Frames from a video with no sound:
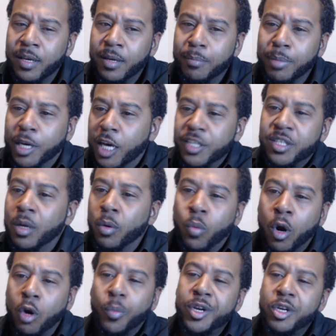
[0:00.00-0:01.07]
because of the
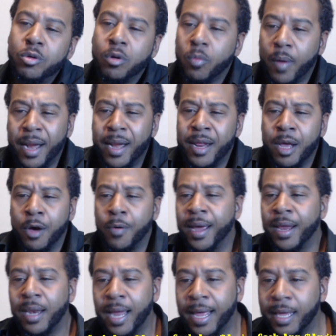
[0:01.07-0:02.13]
work we do at radio.
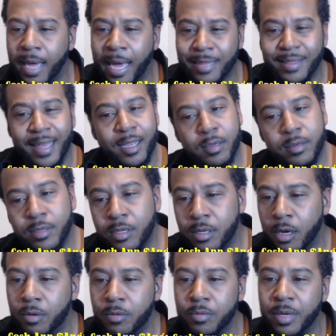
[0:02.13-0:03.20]
And, like, I think, you
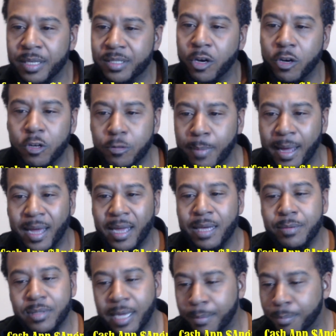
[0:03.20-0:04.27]
know, in Zoe's mind, he
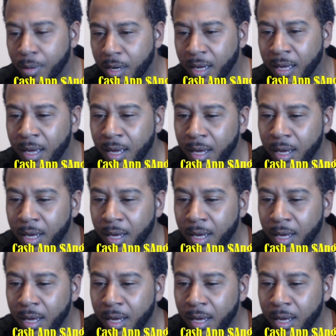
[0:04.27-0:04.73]
was like, bruh,